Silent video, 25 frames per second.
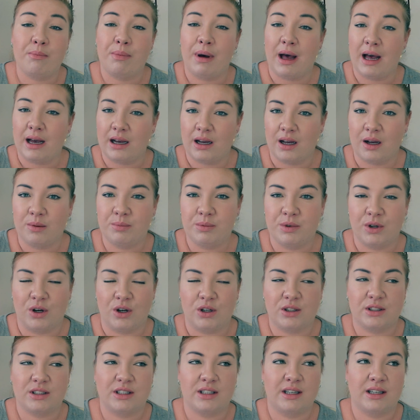backup
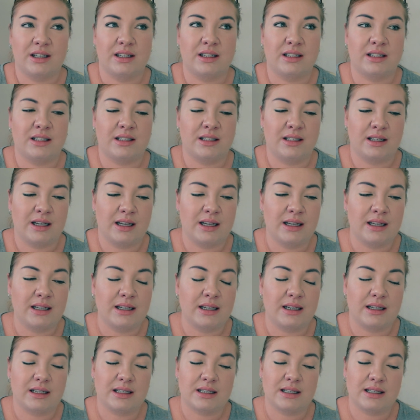doctor
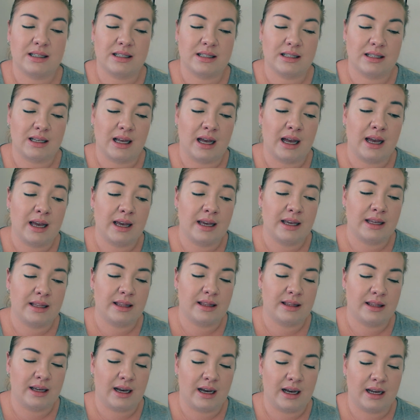did say
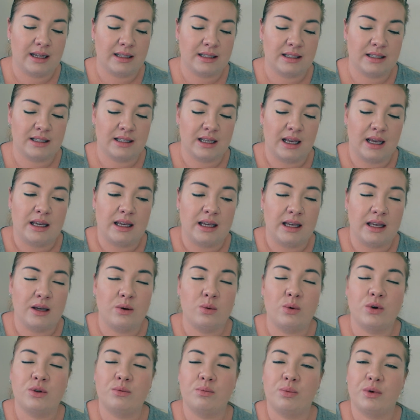that he
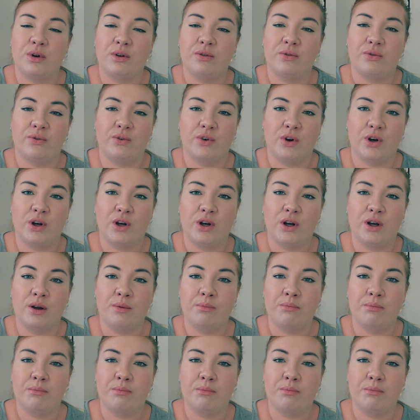would prefer